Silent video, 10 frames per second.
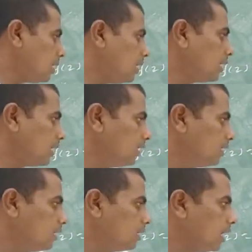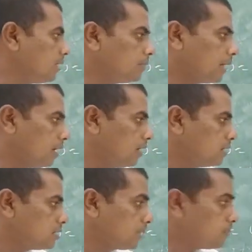
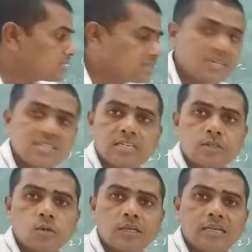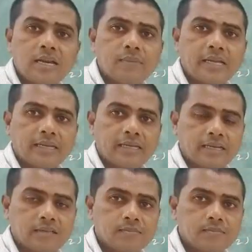Z plus delta z, together I'm taking here.